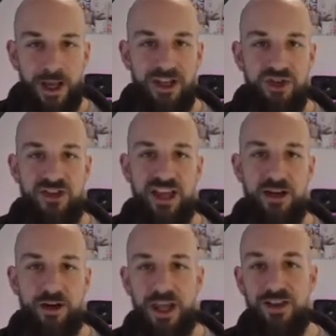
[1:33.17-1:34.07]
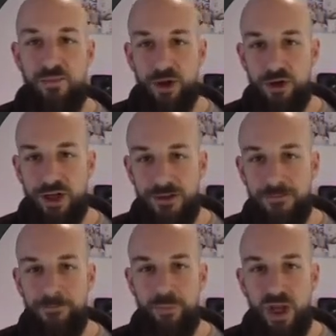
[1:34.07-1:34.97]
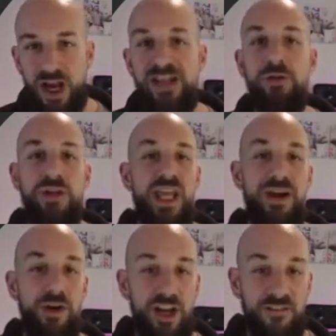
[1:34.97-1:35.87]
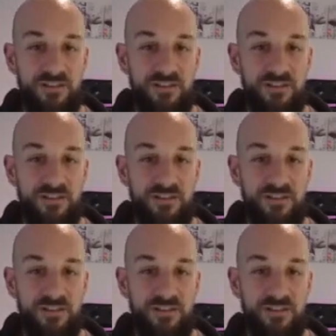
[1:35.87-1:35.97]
I just said, okay, it's broken. I don't care enough